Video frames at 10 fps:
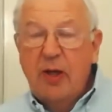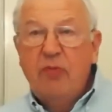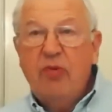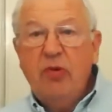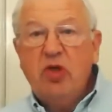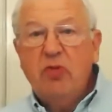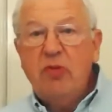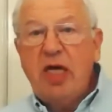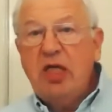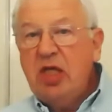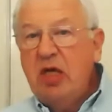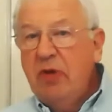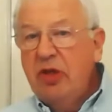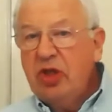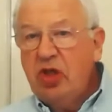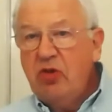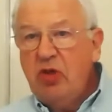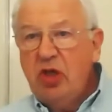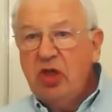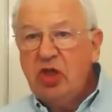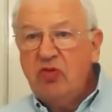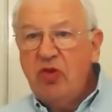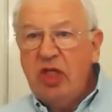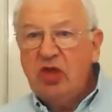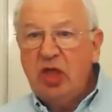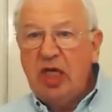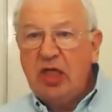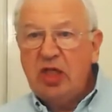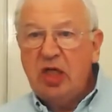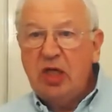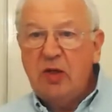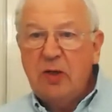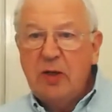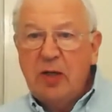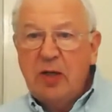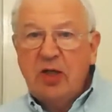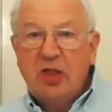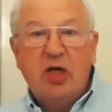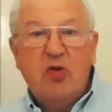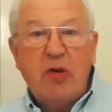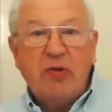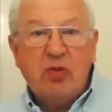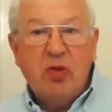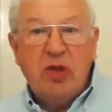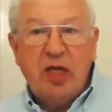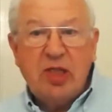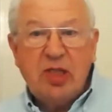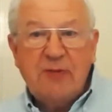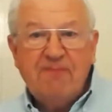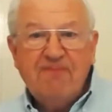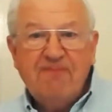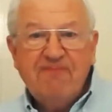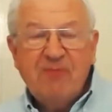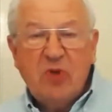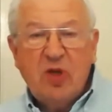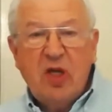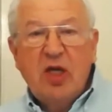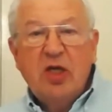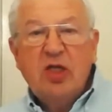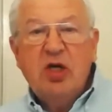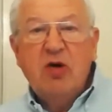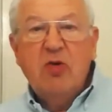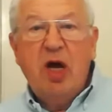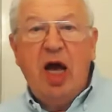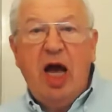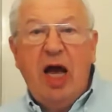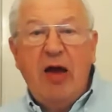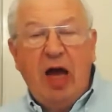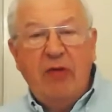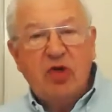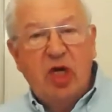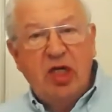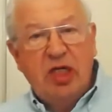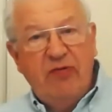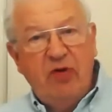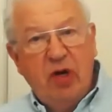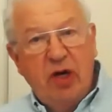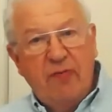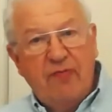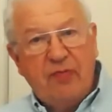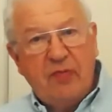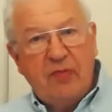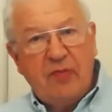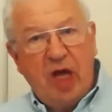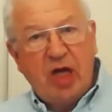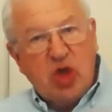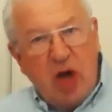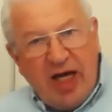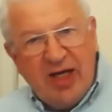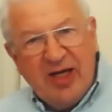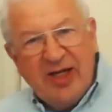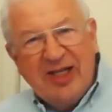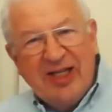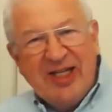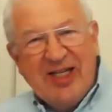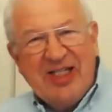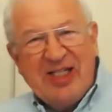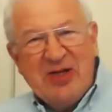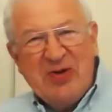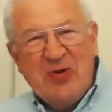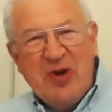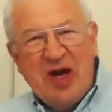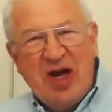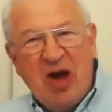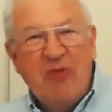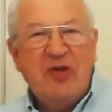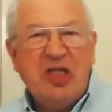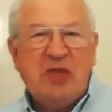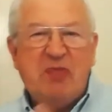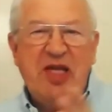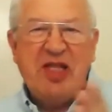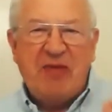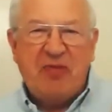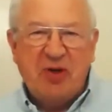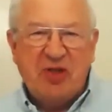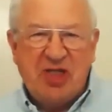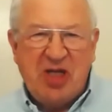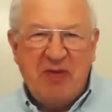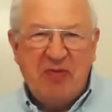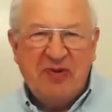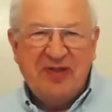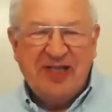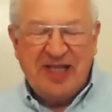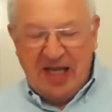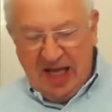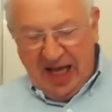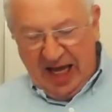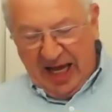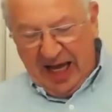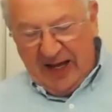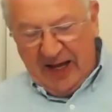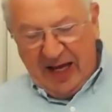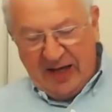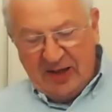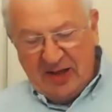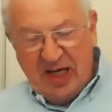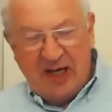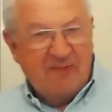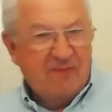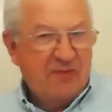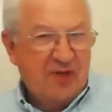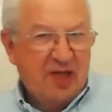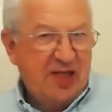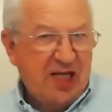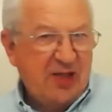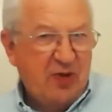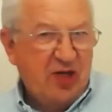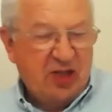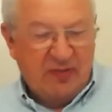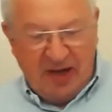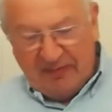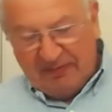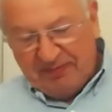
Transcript: probably took me 18 months, 2 years to really sort of get to grips with this. So I'm trying to give you a track to hopefully speed that process up. And that's what it's about.